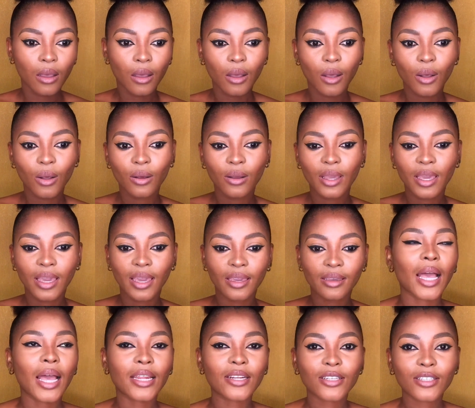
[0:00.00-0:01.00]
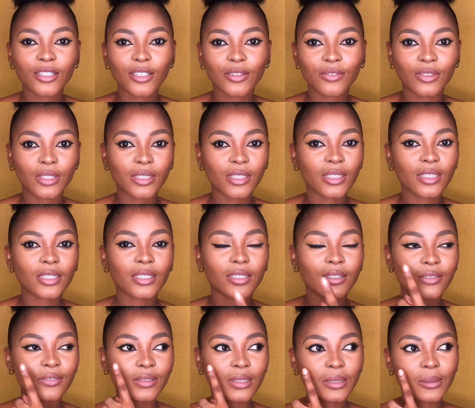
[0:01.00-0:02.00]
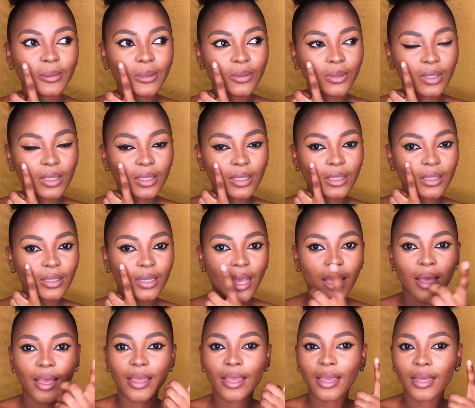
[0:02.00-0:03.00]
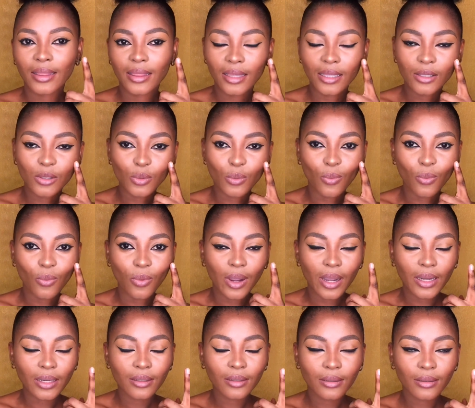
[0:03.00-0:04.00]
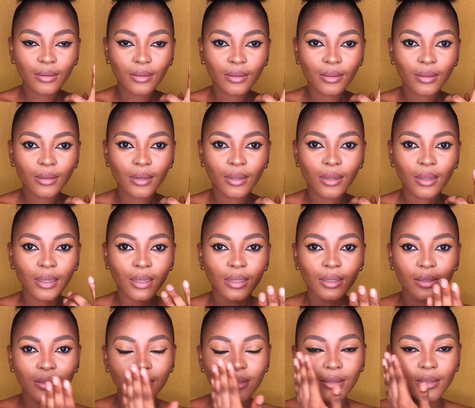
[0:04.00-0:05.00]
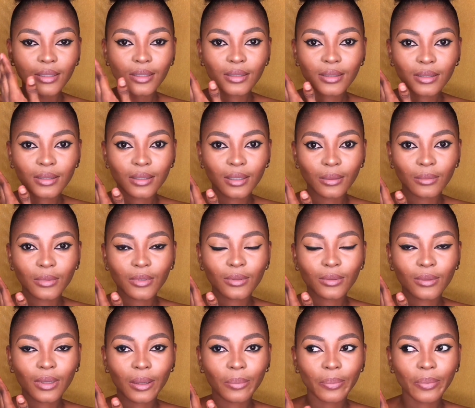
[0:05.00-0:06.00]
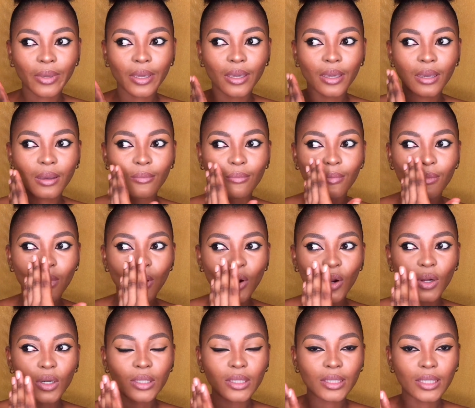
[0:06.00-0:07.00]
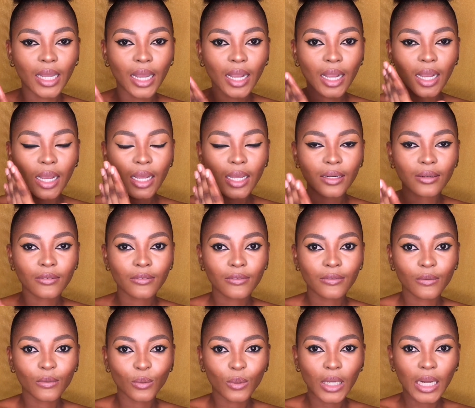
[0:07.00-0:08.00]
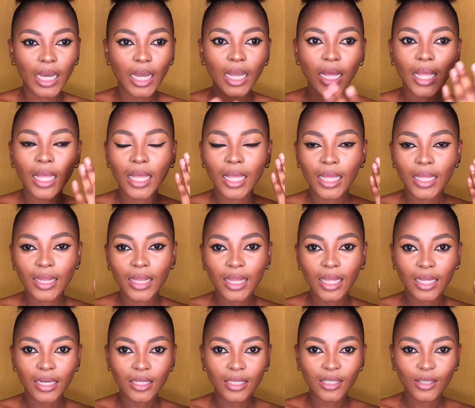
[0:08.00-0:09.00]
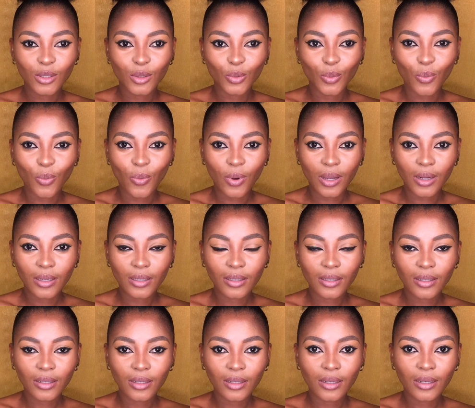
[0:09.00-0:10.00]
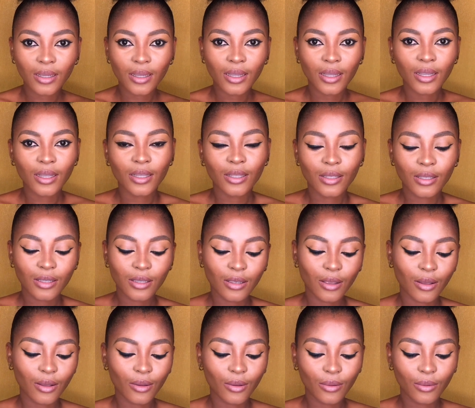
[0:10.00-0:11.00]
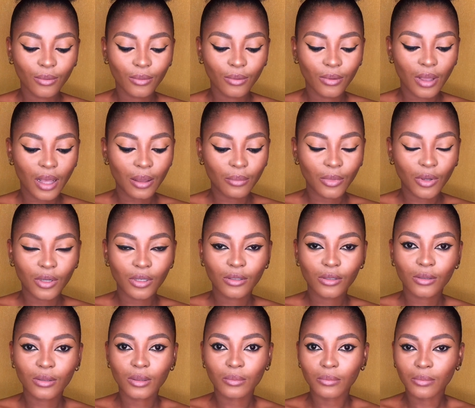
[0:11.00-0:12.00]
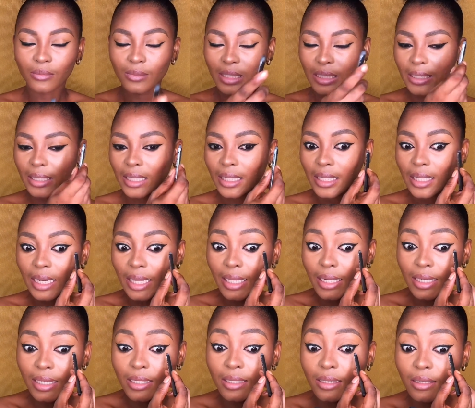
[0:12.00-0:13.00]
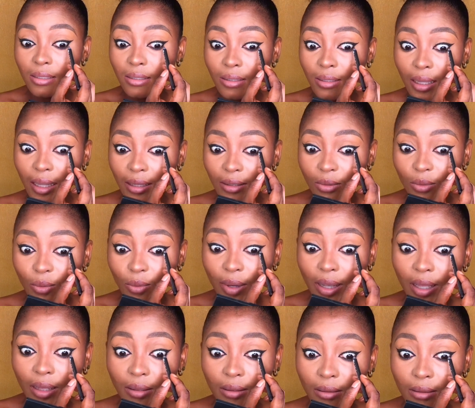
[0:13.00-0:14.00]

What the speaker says: Okay, I don't know if you're seeing the difference between this eye and this one. This seems to appear more darker and fuller than this one, so I'm going to be lining this as well.